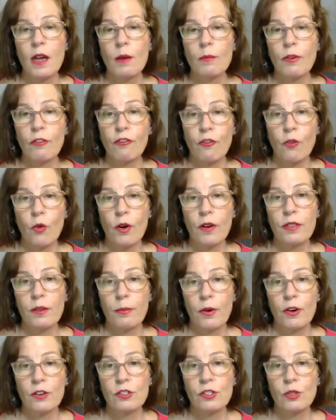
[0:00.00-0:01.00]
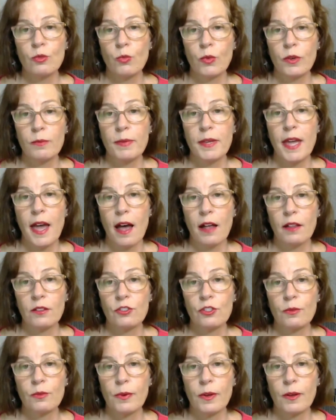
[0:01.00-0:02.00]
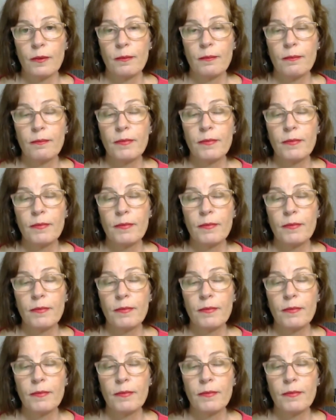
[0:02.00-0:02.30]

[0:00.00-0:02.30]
before the person would be eligible.